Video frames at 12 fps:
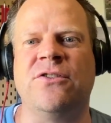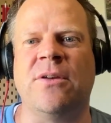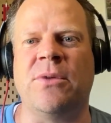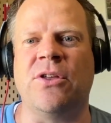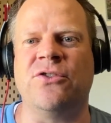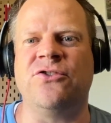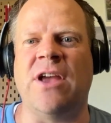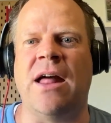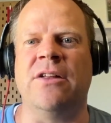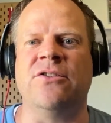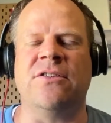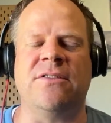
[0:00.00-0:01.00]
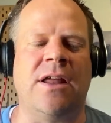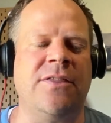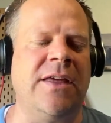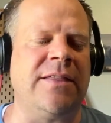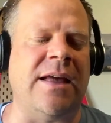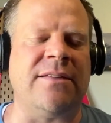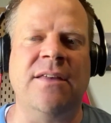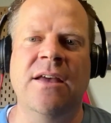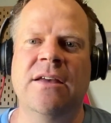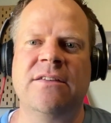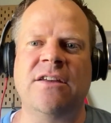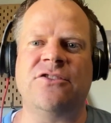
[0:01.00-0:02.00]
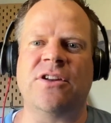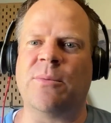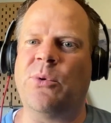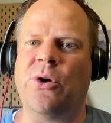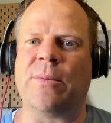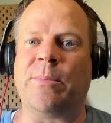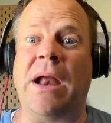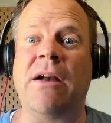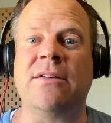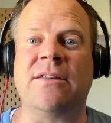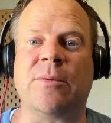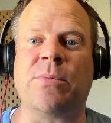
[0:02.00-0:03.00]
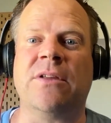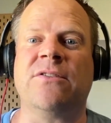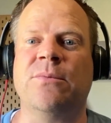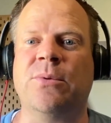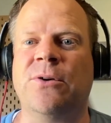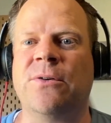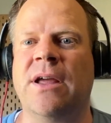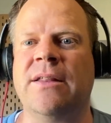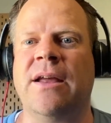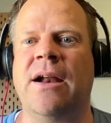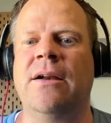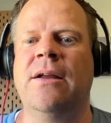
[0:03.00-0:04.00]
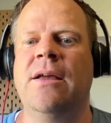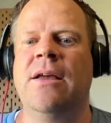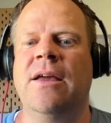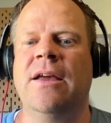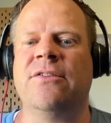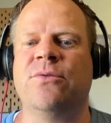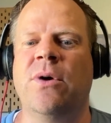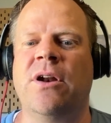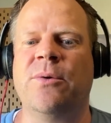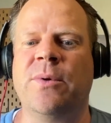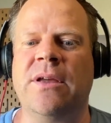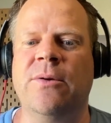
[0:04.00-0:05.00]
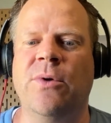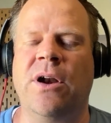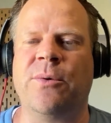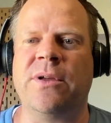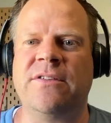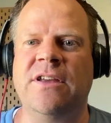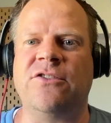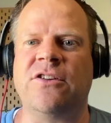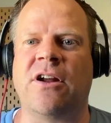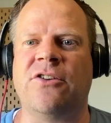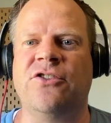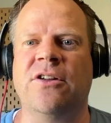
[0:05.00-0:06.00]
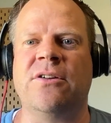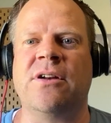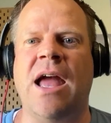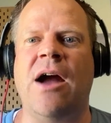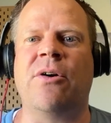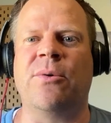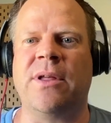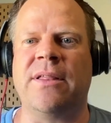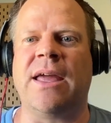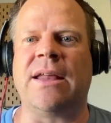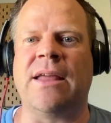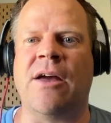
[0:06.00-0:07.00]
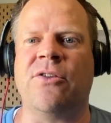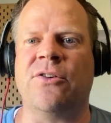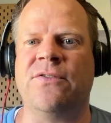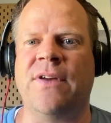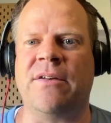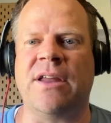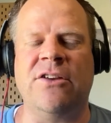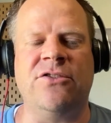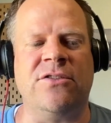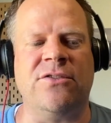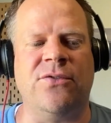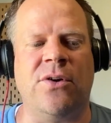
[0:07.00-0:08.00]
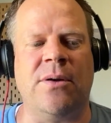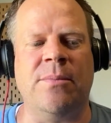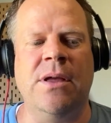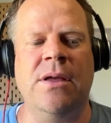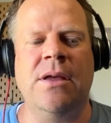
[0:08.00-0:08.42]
some of those challenges. And I think that's such an important parenting principle right there is what are we teaching our children? How are we laying down those foundations for them?